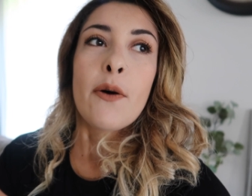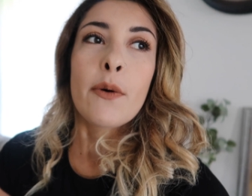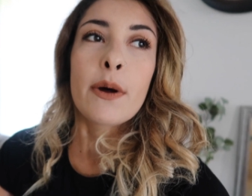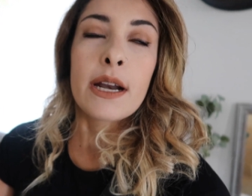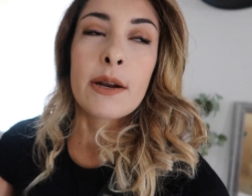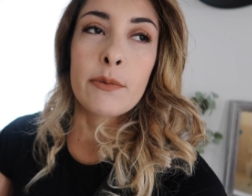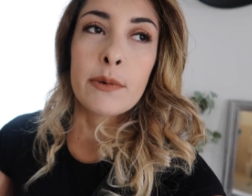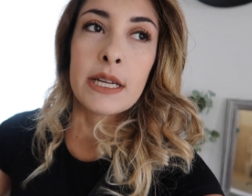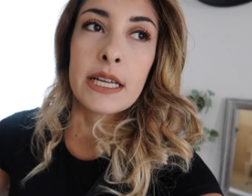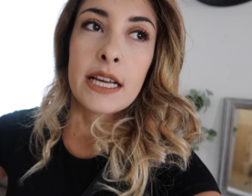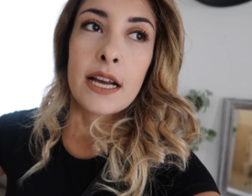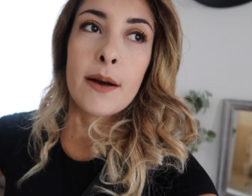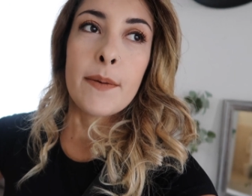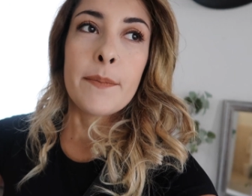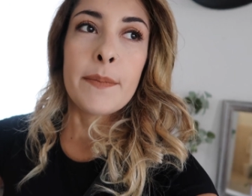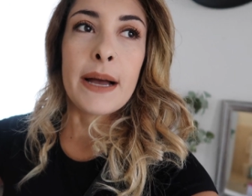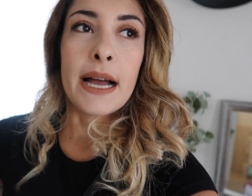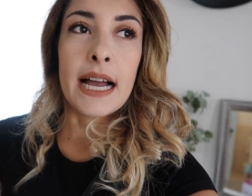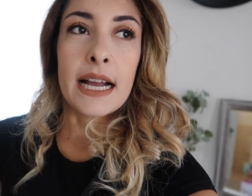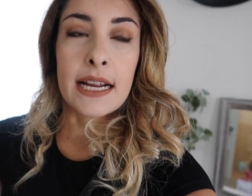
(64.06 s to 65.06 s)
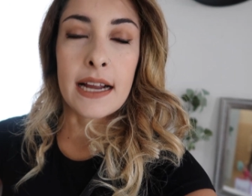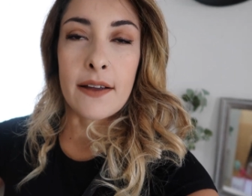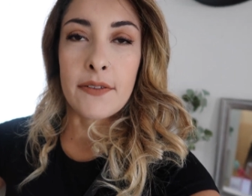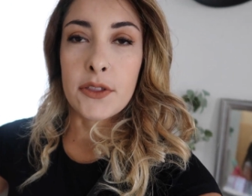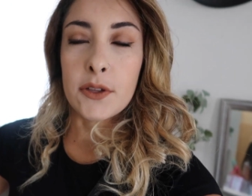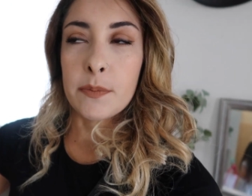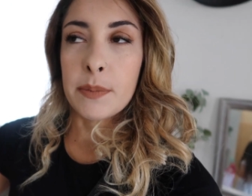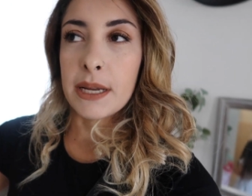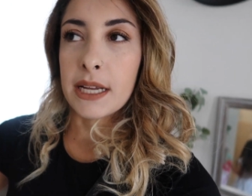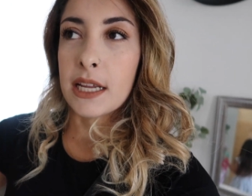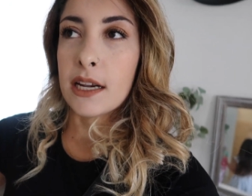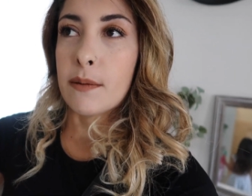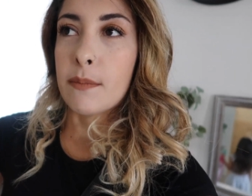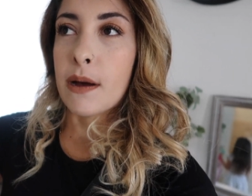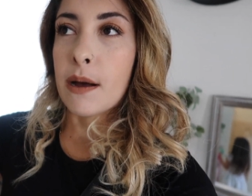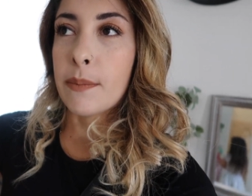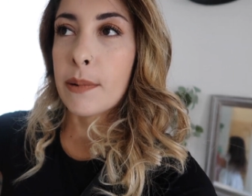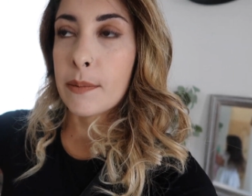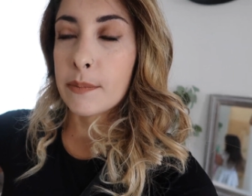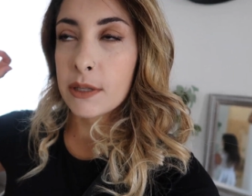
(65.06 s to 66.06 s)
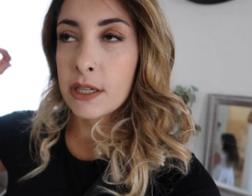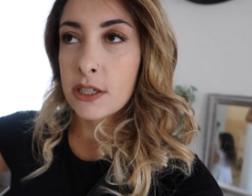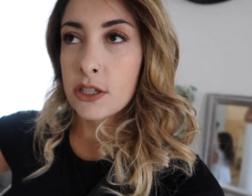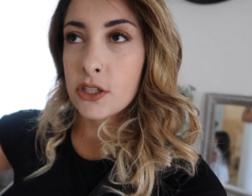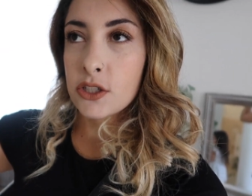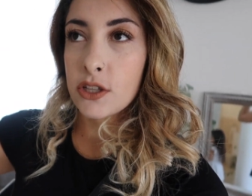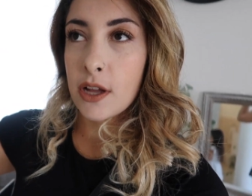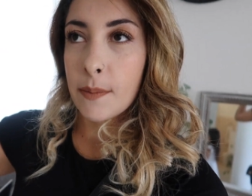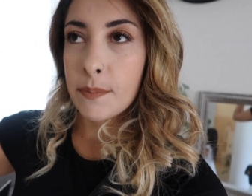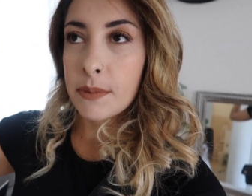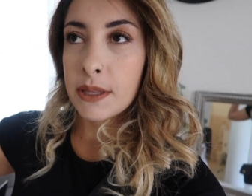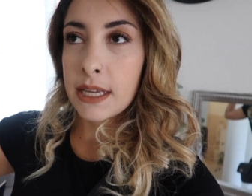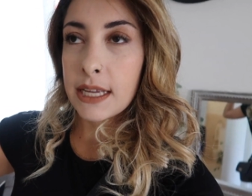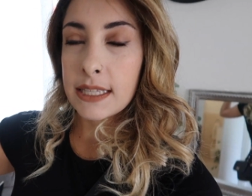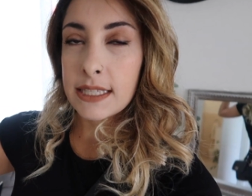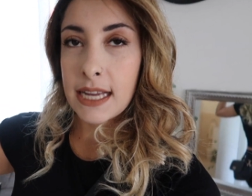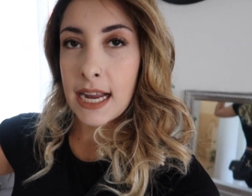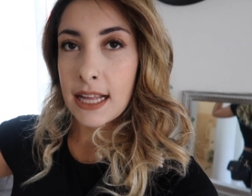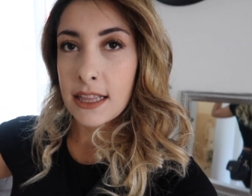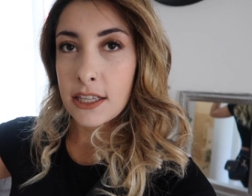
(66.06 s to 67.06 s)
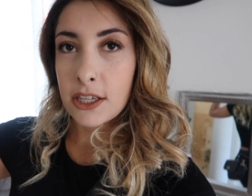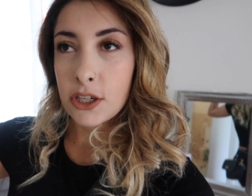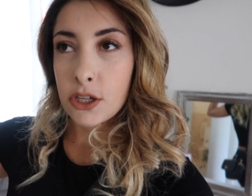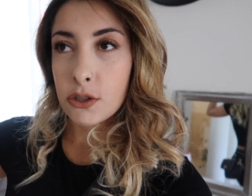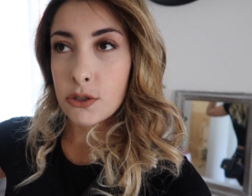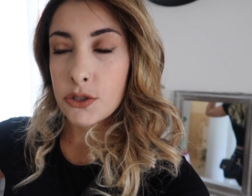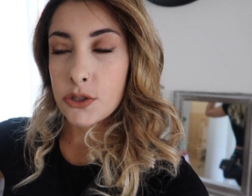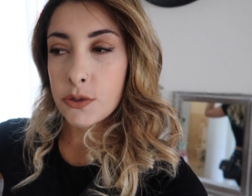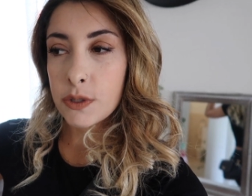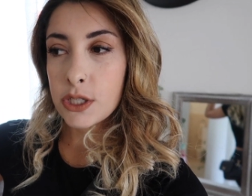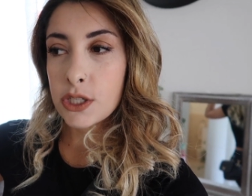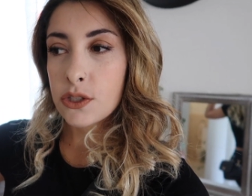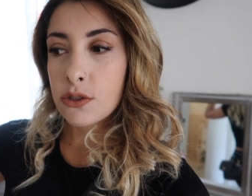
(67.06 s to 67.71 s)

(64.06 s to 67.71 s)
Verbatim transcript: when we come back after picking him up i'm gonna stop the italian grocery